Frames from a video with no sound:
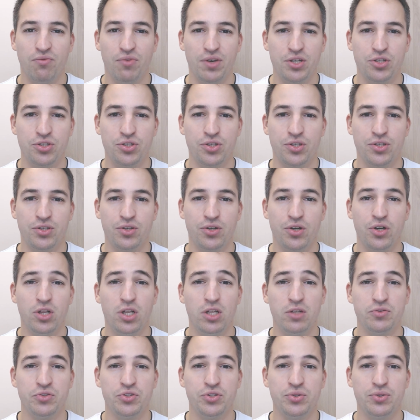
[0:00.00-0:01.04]
feature
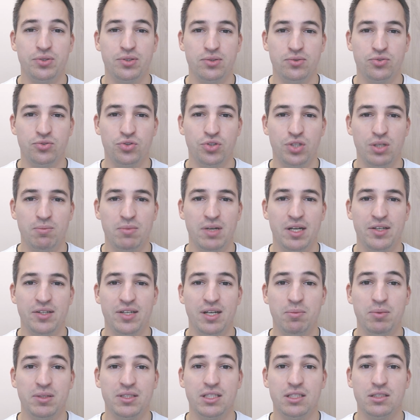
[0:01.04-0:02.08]
allows you to streamline
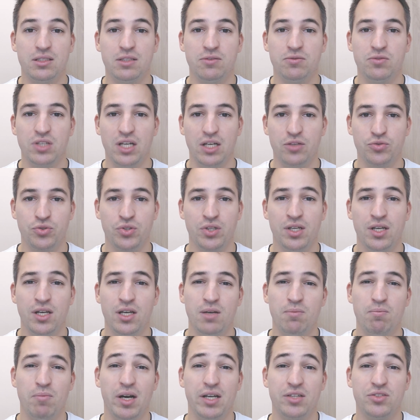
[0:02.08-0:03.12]
repetitive tasks
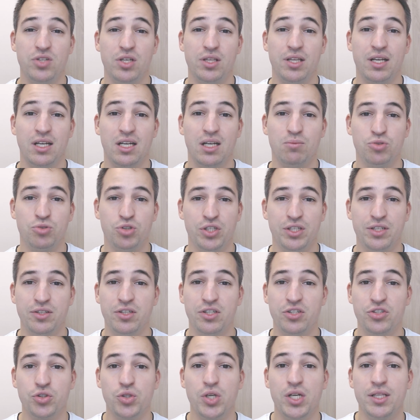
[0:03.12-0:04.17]
by setting up
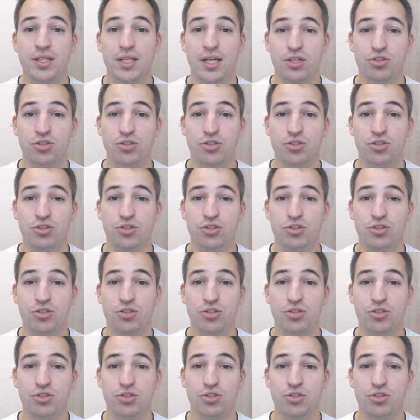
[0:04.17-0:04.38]
triggers and